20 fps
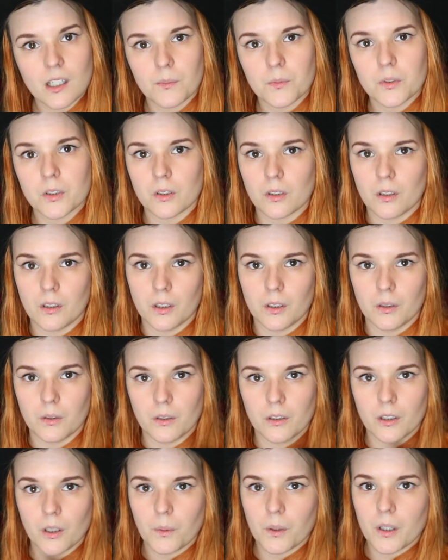I'm sure you
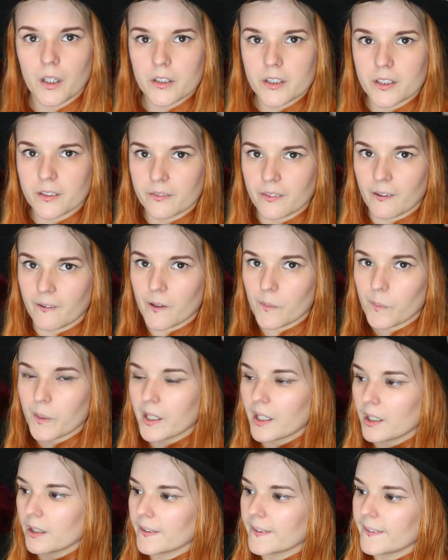know her, she's very
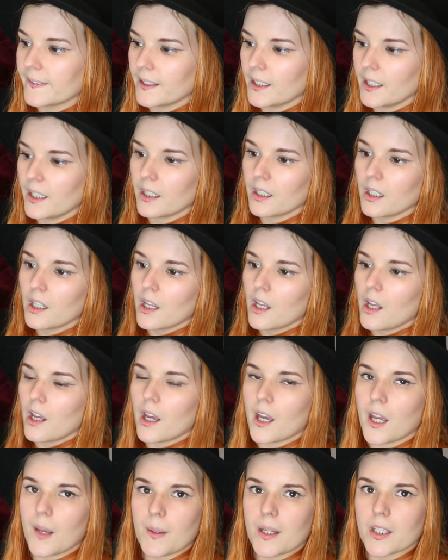big in the scene,
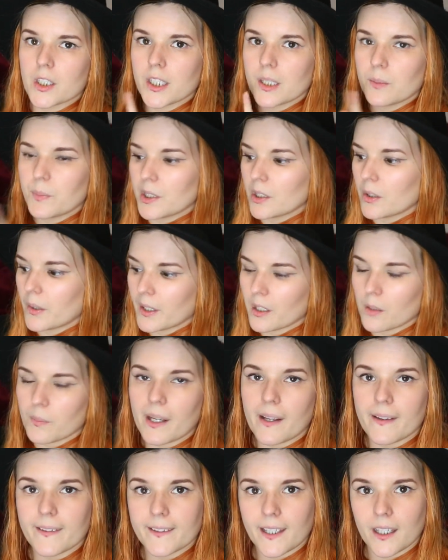and she'd been going on about A.S.